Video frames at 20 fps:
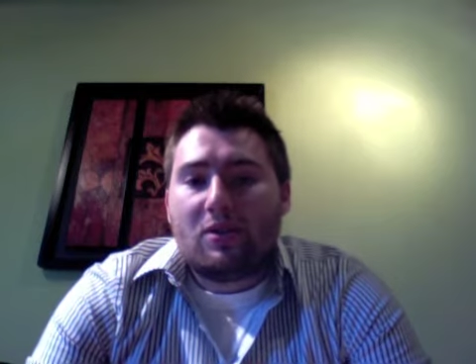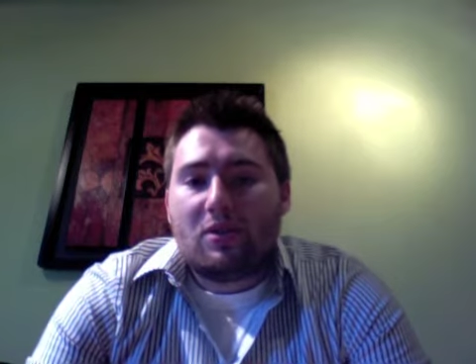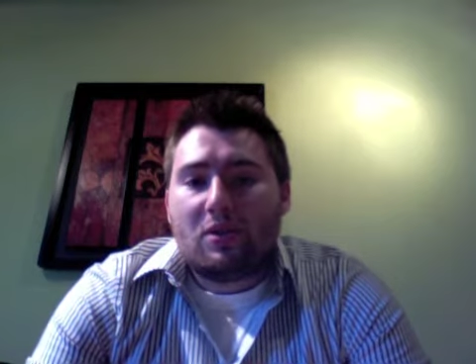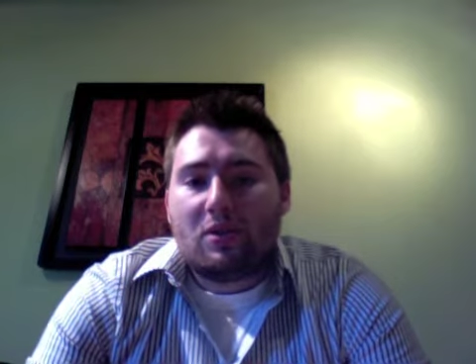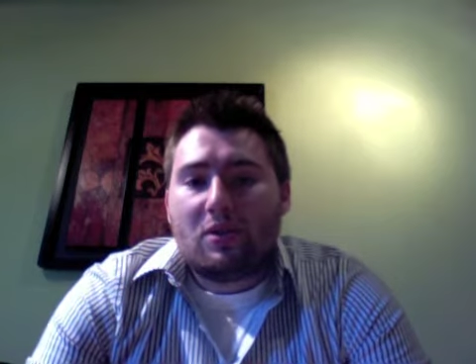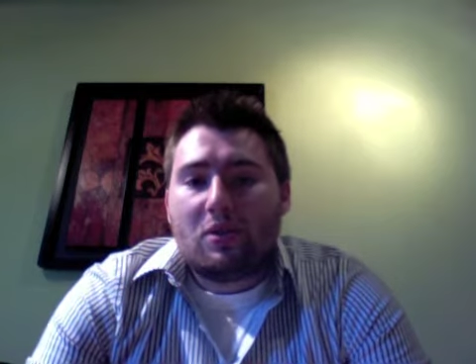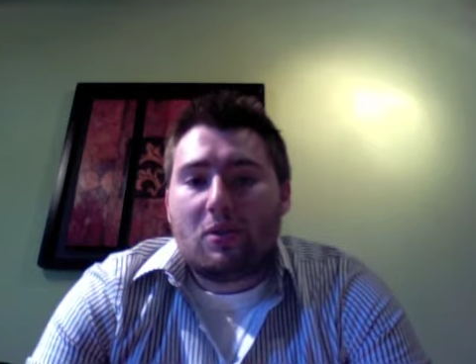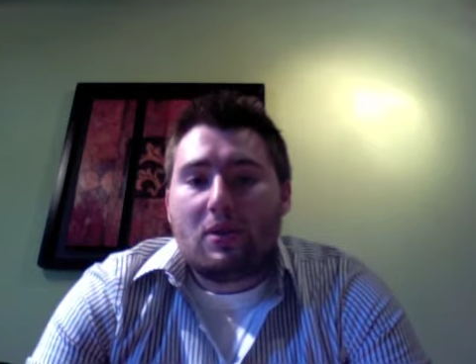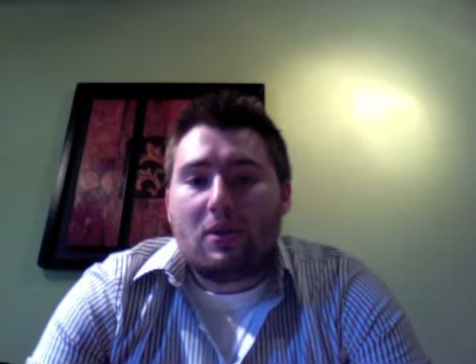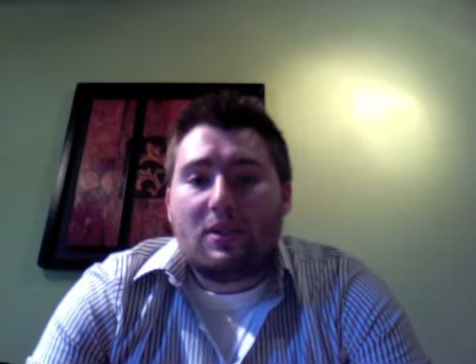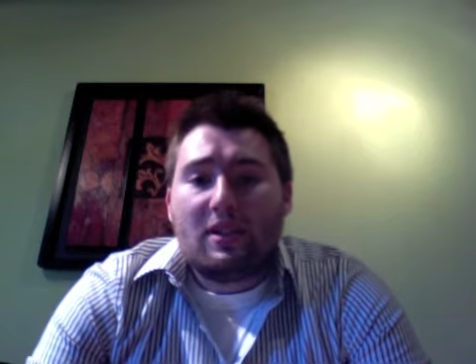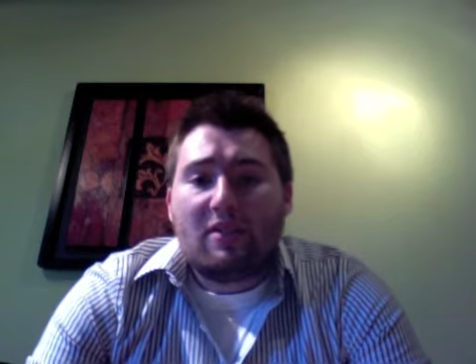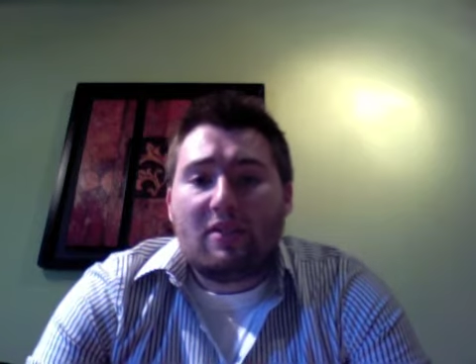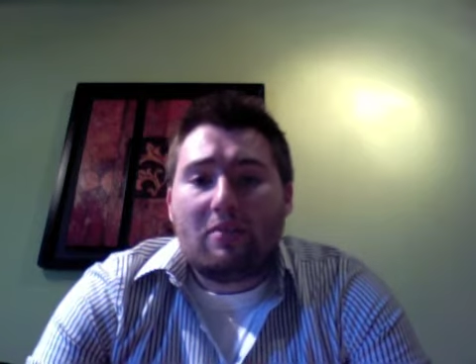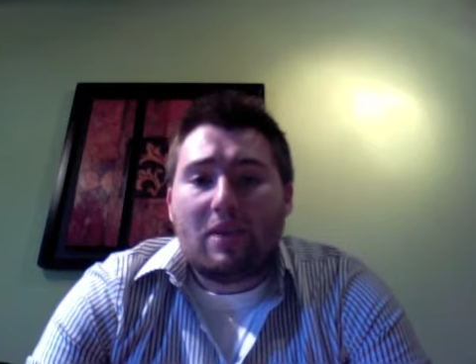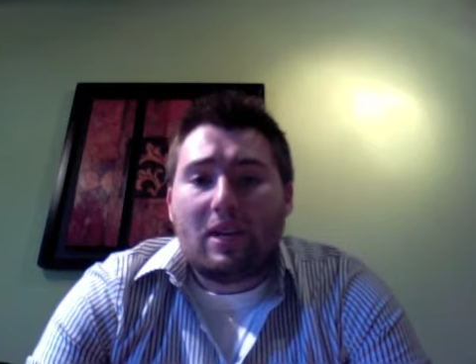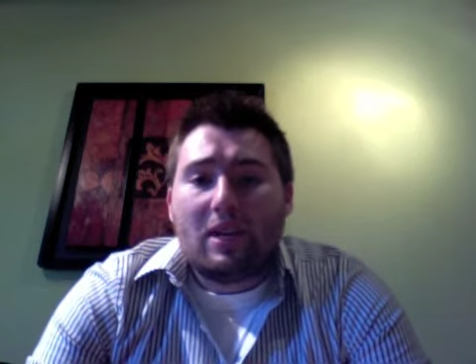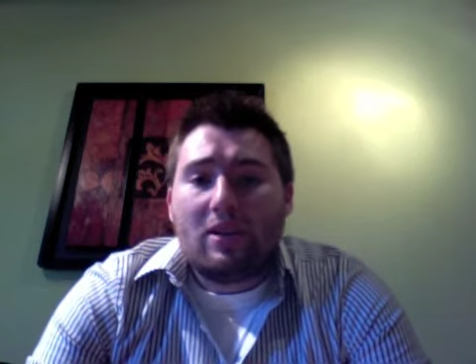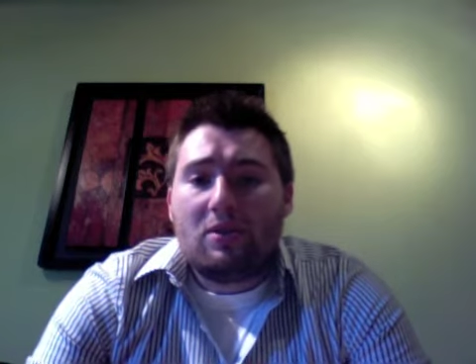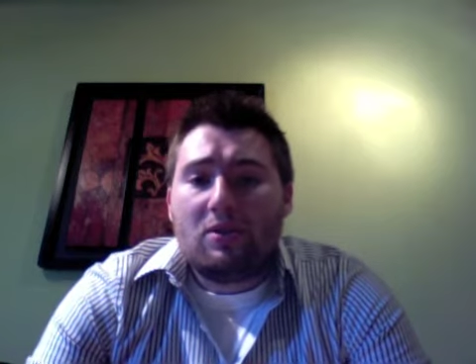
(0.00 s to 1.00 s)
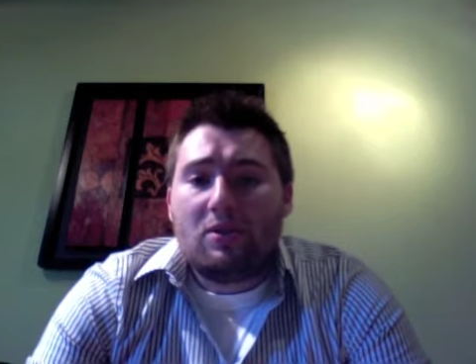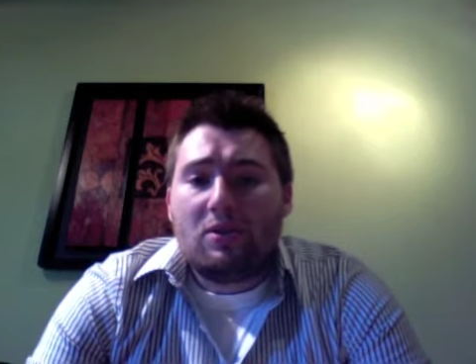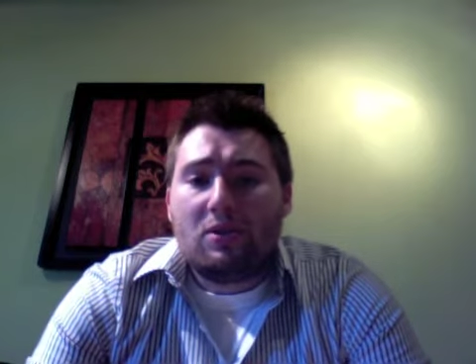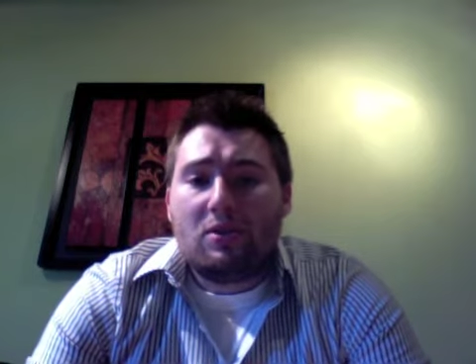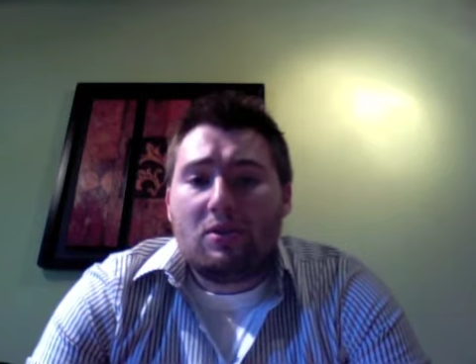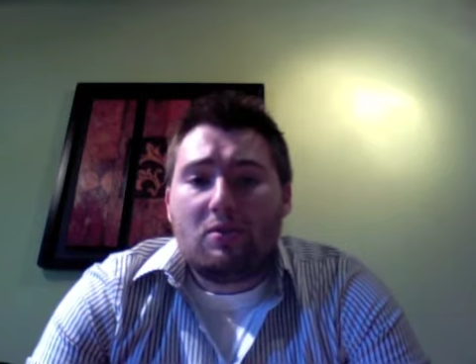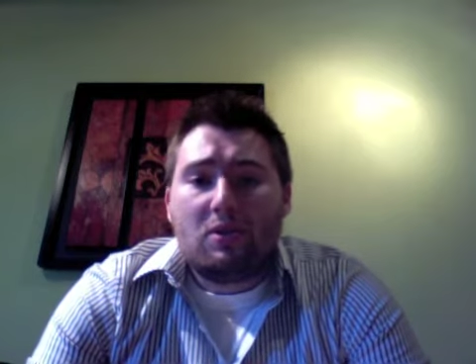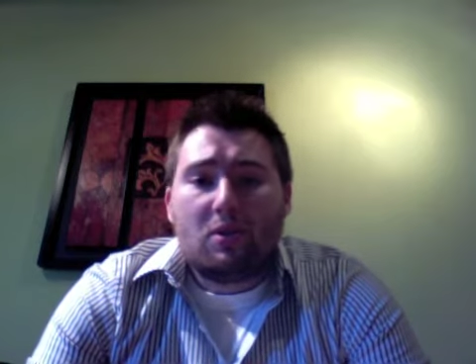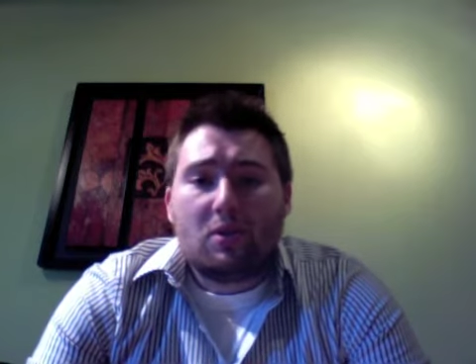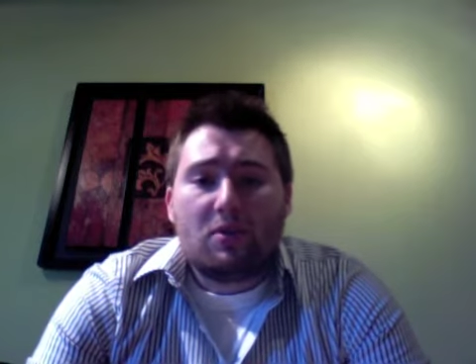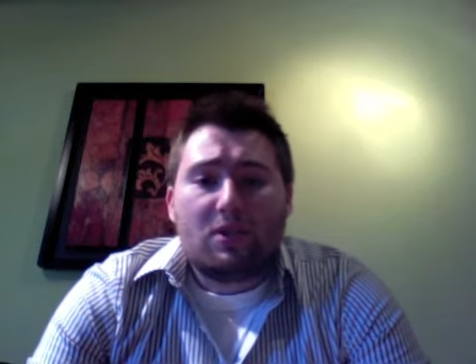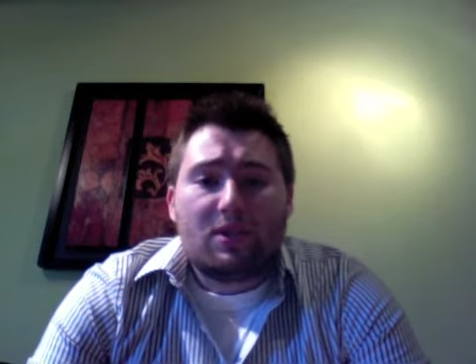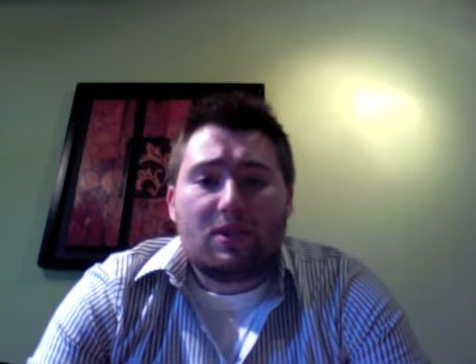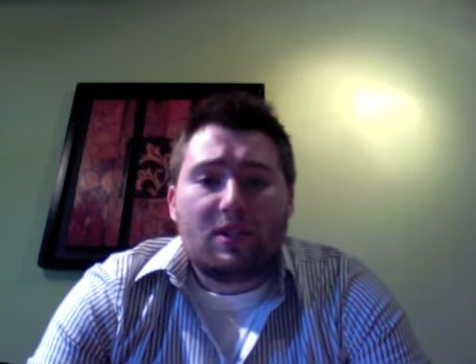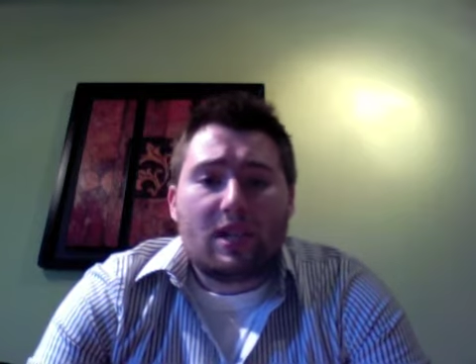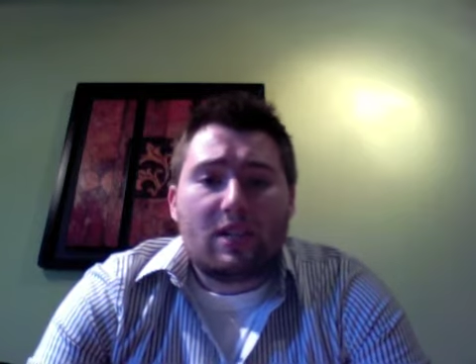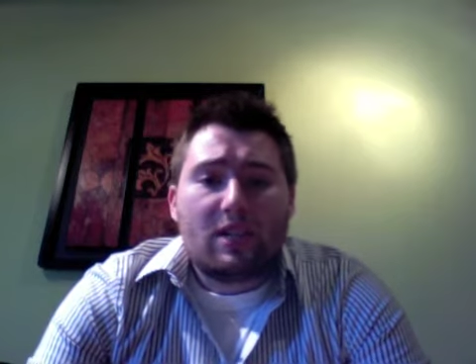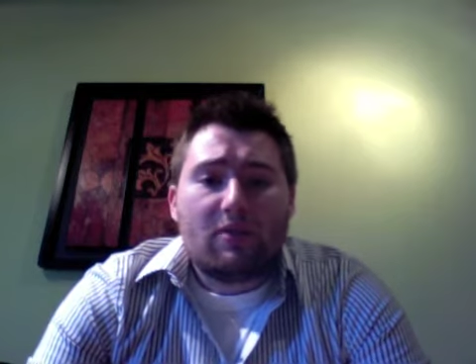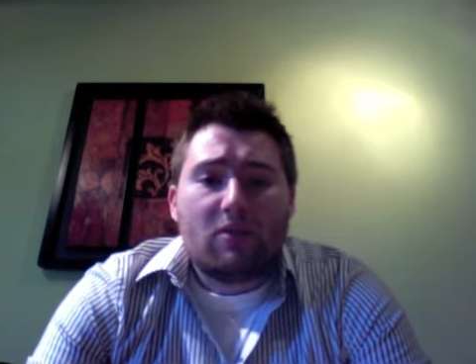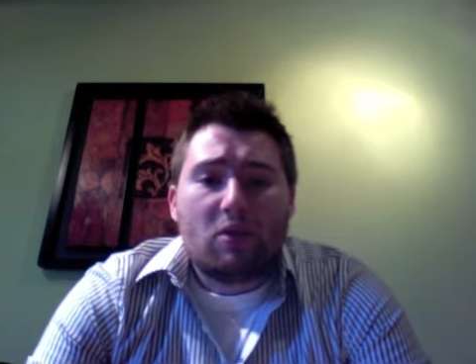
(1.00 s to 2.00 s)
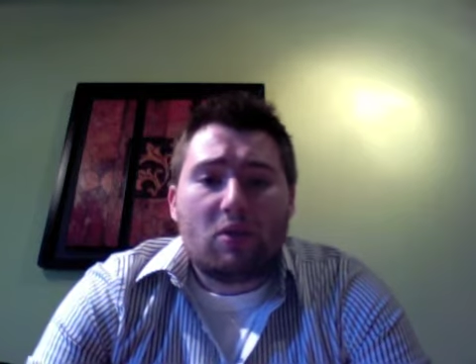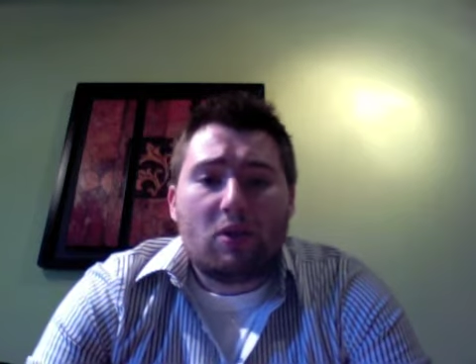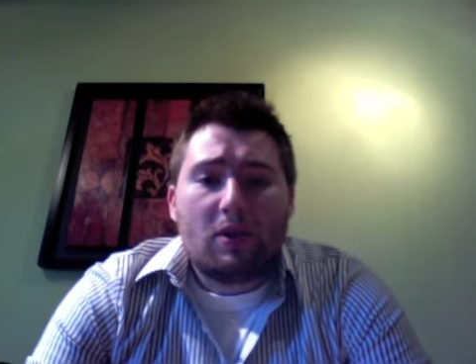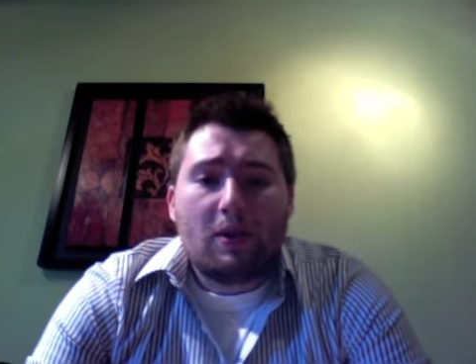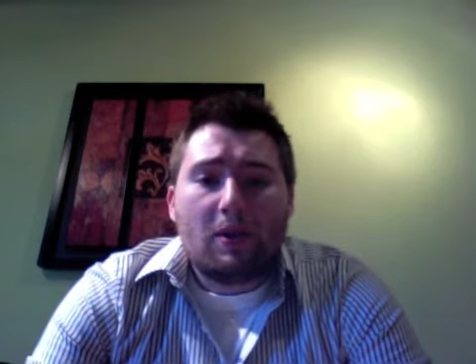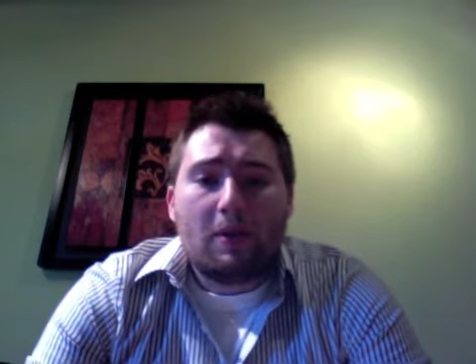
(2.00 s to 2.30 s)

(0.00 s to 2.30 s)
are the ones that have made YouTube so successful,